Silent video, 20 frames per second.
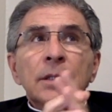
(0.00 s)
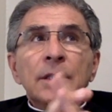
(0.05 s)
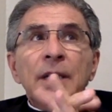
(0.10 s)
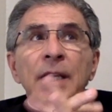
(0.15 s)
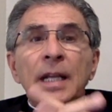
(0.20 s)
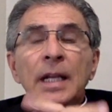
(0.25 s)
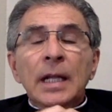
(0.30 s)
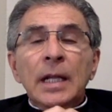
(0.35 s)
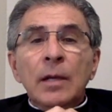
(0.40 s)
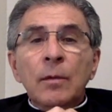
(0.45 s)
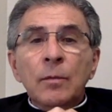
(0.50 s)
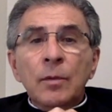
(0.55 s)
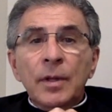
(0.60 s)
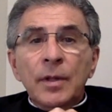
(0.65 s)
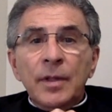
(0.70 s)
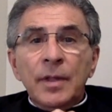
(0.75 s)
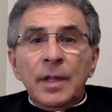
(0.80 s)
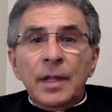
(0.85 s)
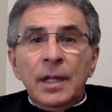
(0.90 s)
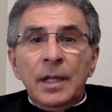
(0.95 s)
dealing
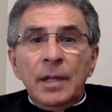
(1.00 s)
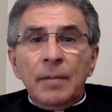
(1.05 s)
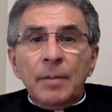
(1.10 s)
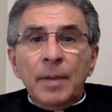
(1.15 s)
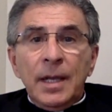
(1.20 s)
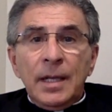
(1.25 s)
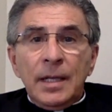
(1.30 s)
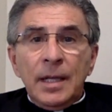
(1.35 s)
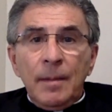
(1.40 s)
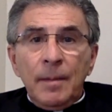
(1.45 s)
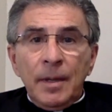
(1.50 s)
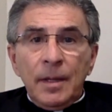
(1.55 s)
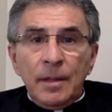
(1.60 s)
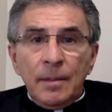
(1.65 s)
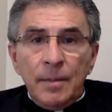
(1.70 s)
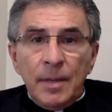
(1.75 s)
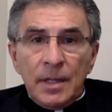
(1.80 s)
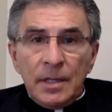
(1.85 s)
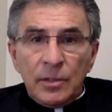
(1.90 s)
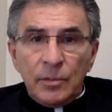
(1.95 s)
with the pandemic
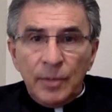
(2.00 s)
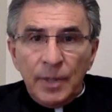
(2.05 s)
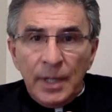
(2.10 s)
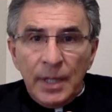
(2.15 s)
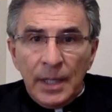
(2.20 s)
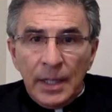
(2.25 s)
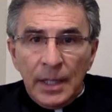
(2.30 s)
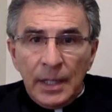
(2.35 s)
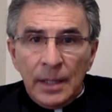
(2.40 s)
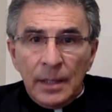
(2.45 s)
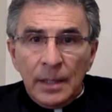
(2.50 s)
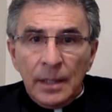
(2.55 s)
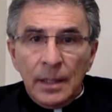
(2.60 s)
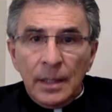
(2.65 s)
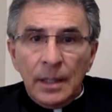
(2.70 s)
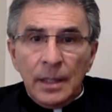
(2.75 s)
the best we can